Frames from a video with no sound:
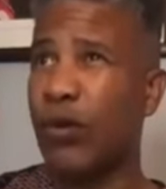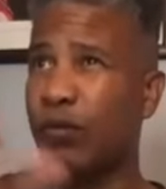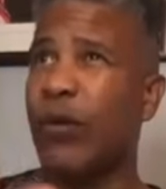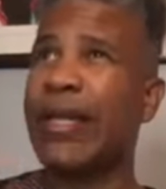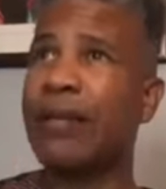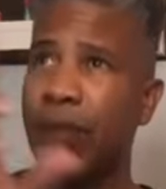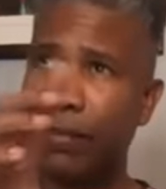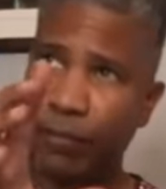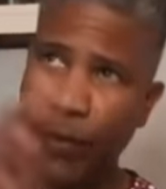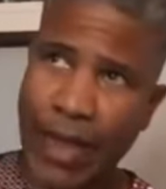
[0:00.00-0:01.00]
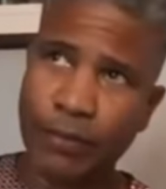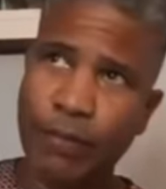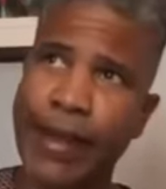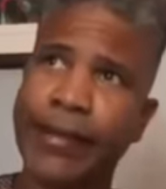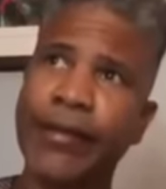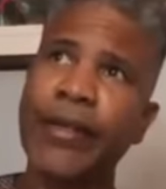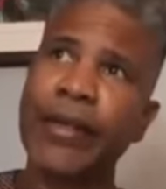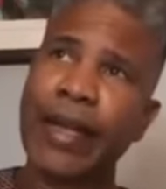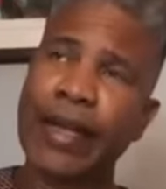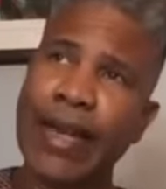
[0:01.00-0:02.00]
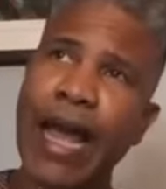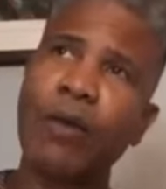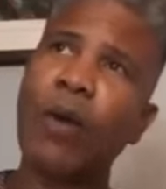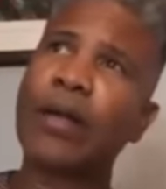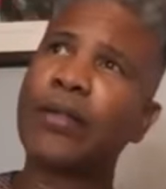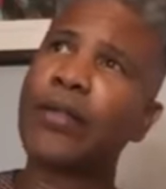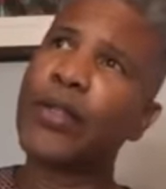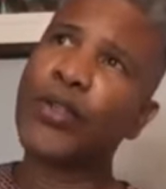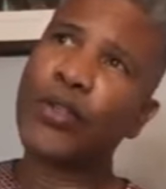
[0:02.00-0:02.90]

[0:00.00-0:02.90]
woodwind and brass band. And that one,